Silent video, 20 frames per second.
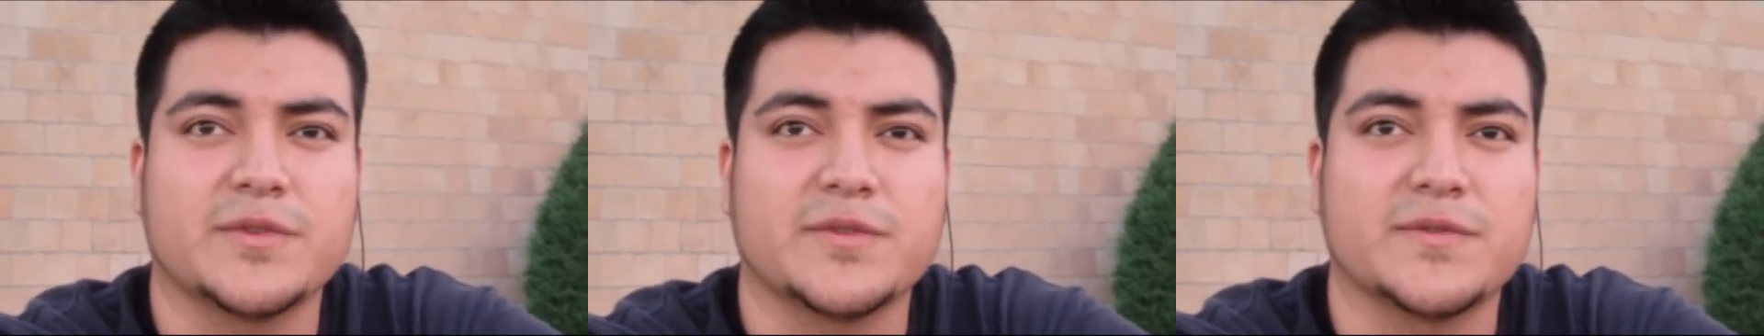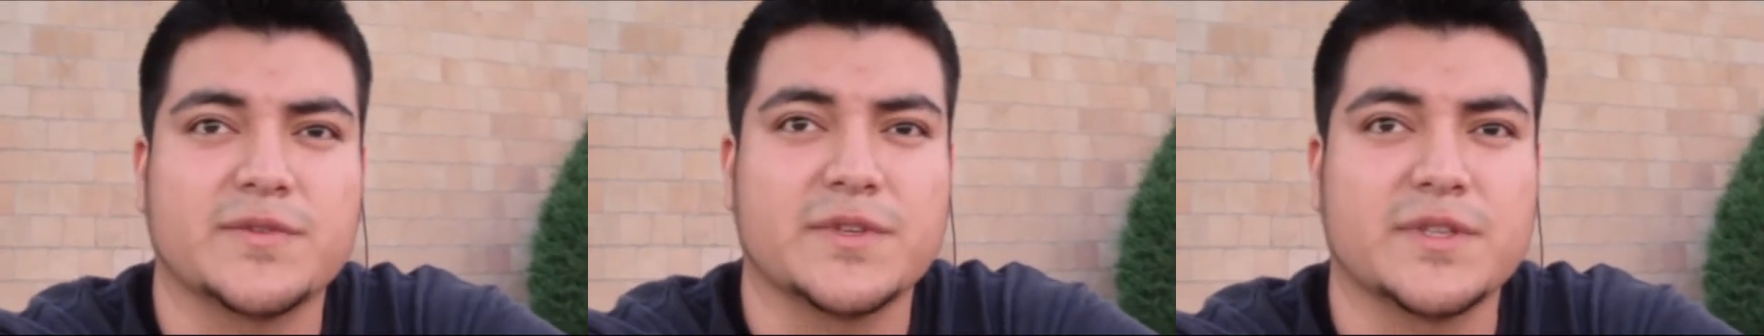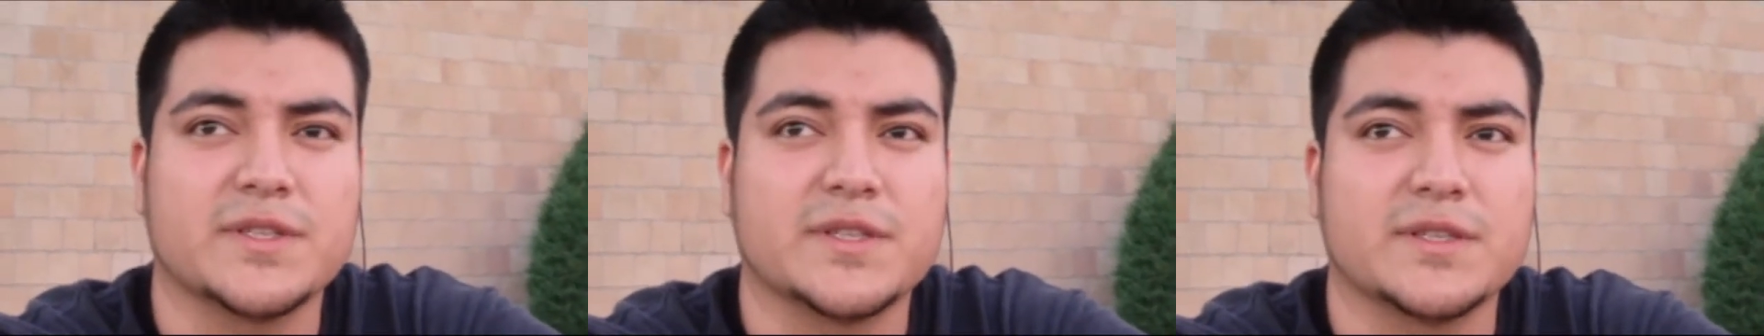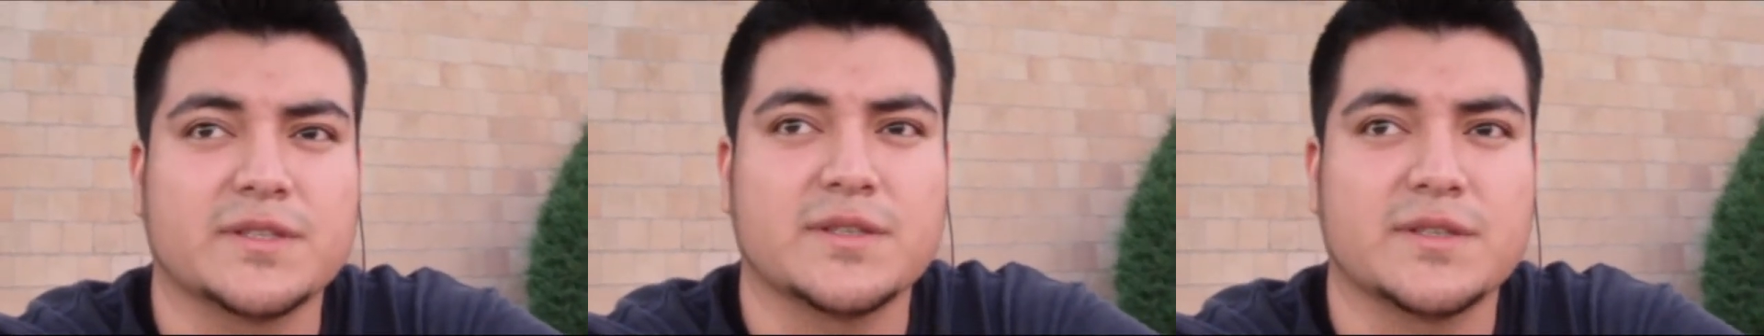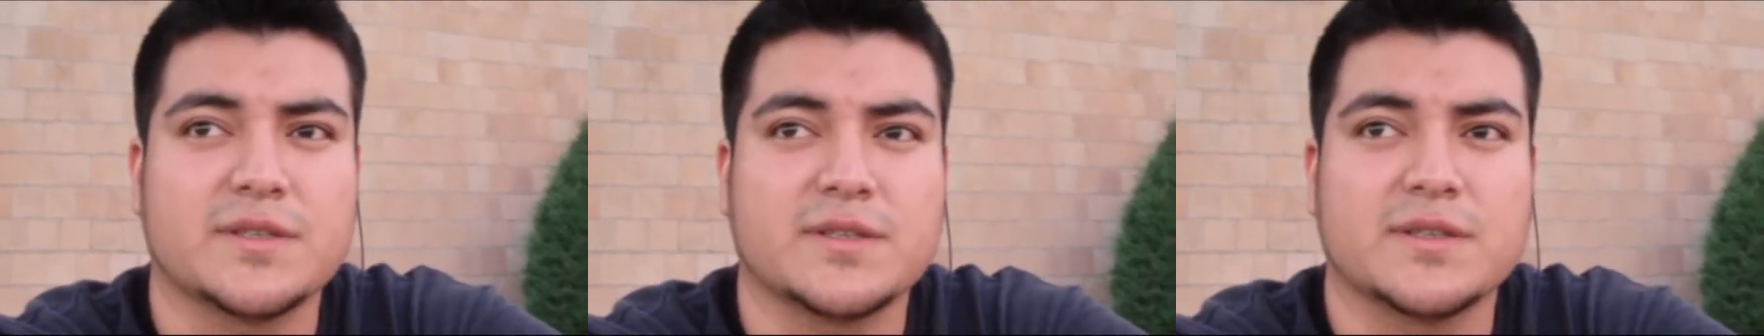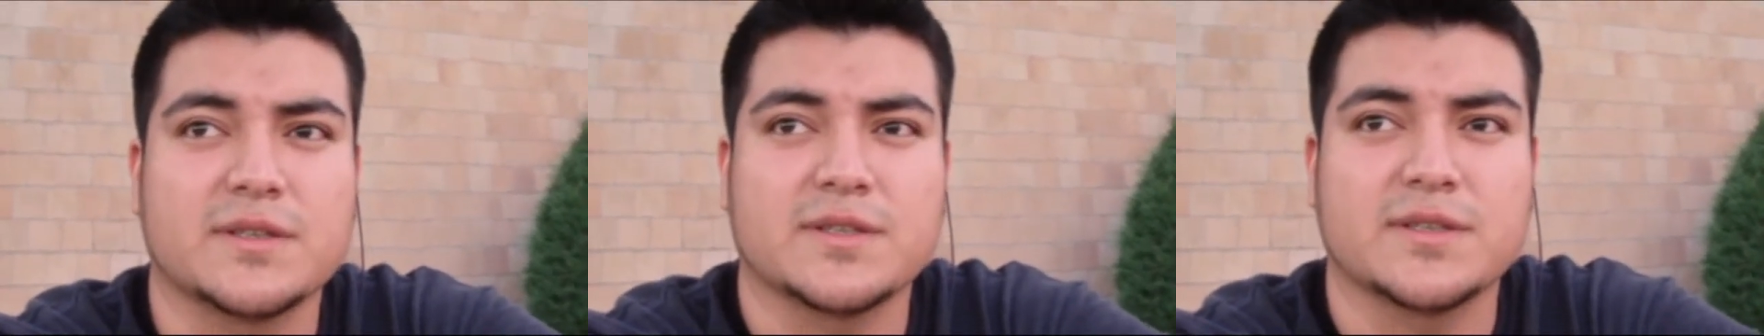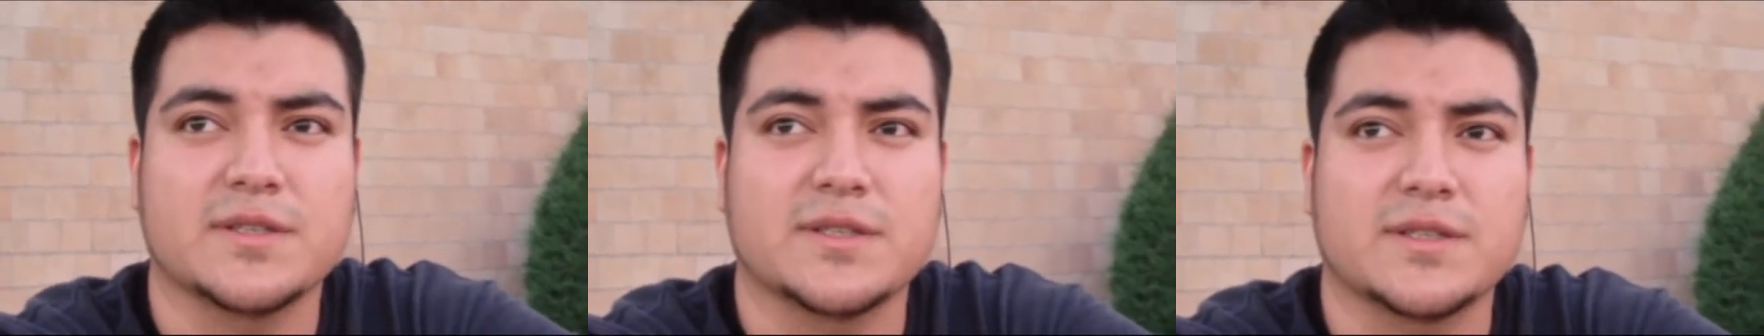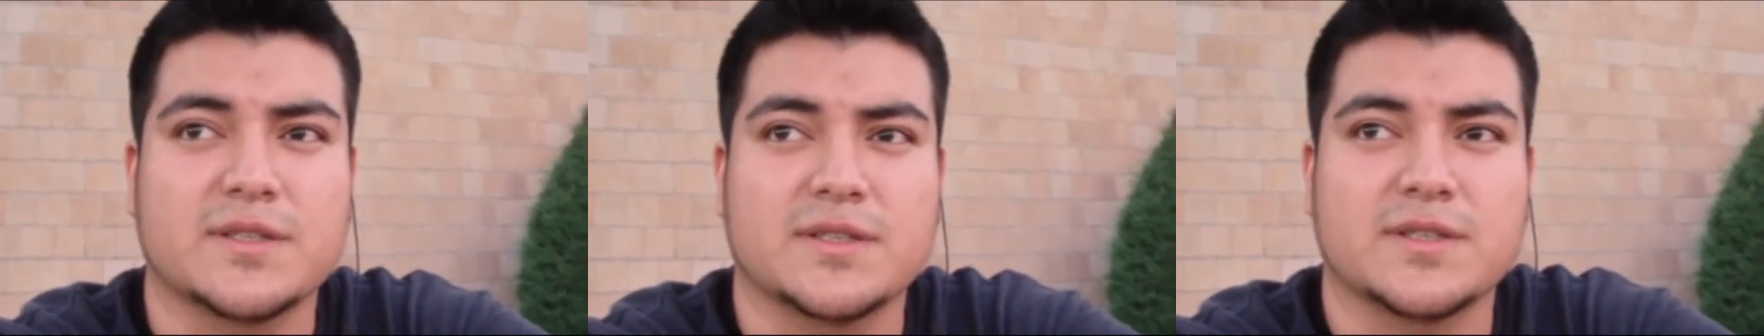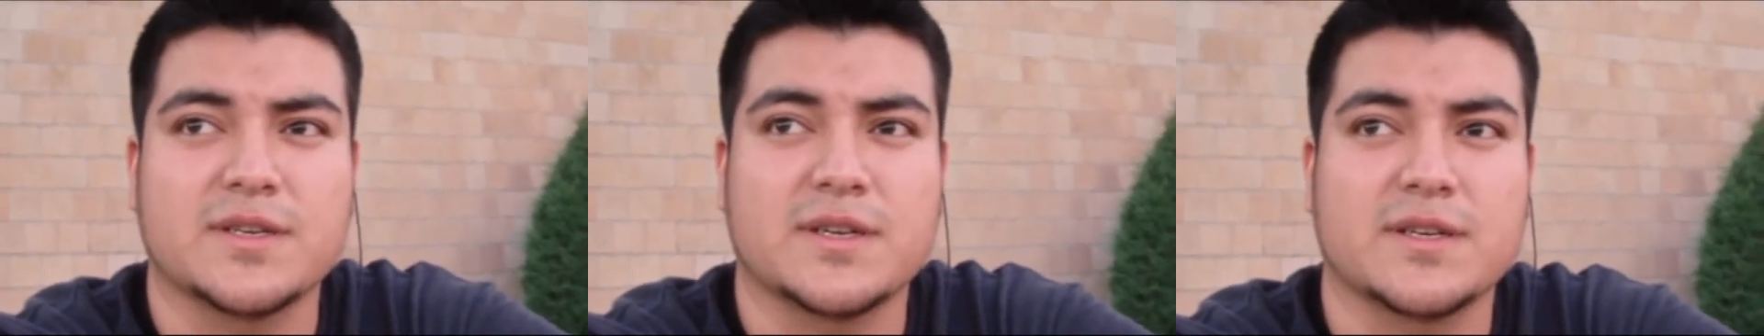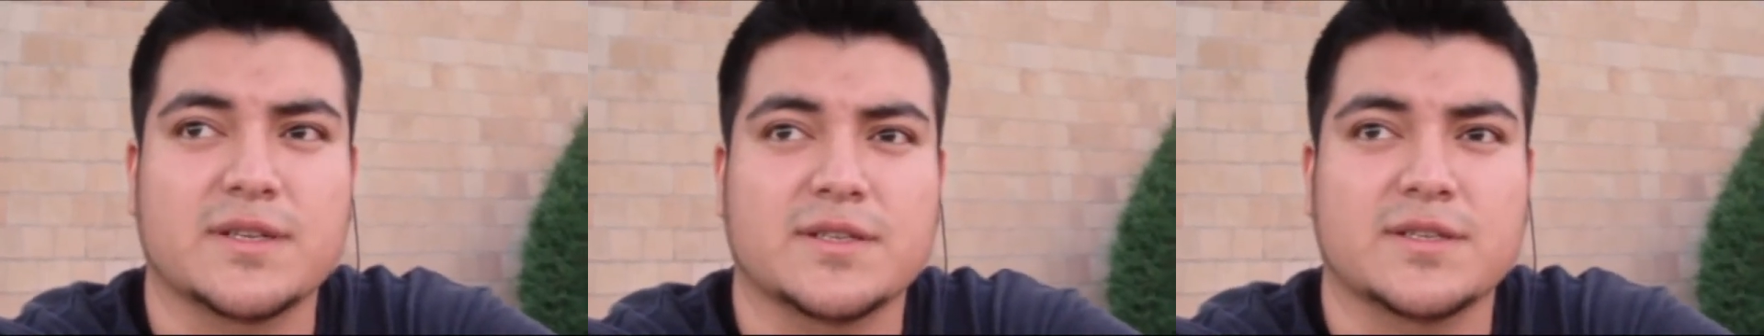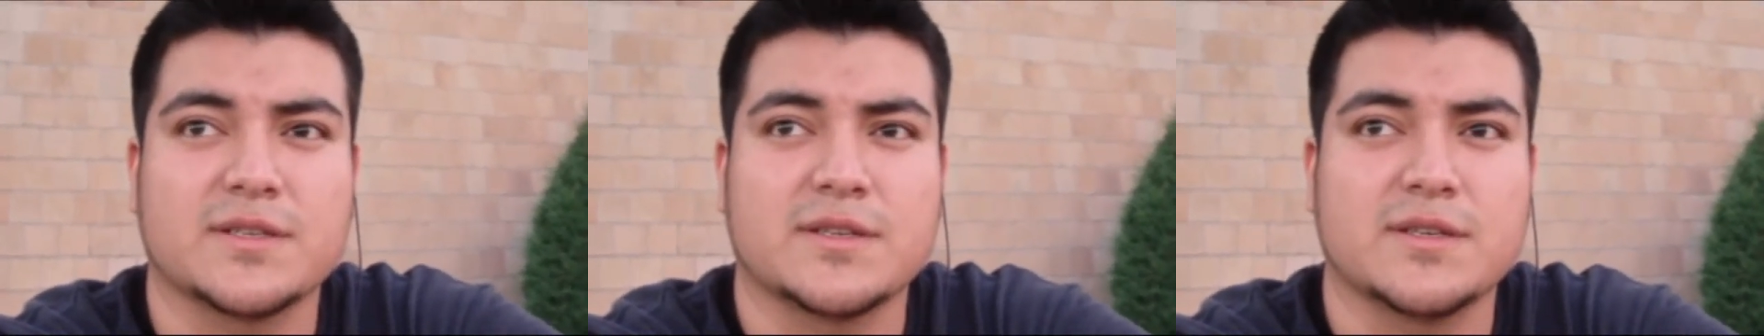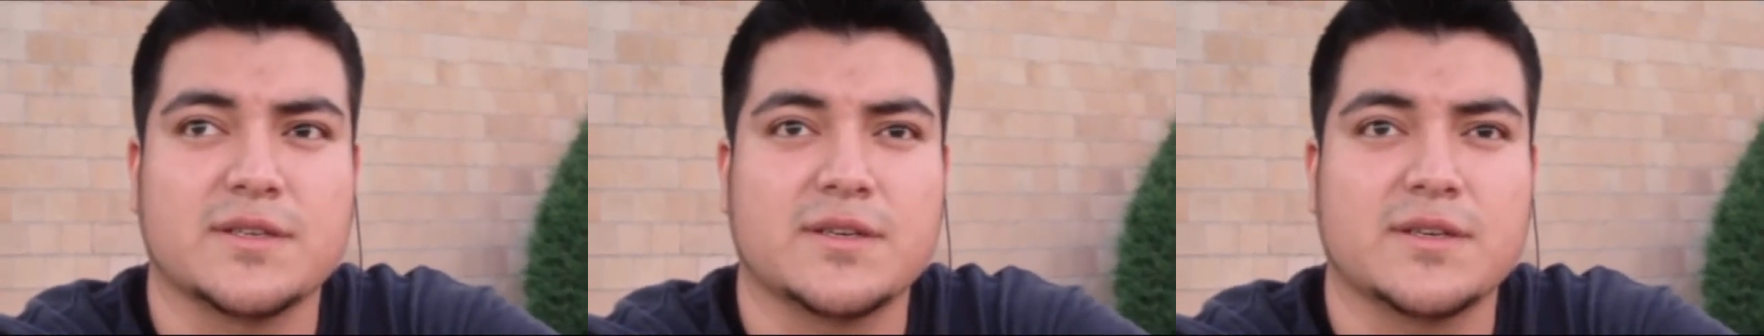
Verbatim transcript: feelings because it sucks.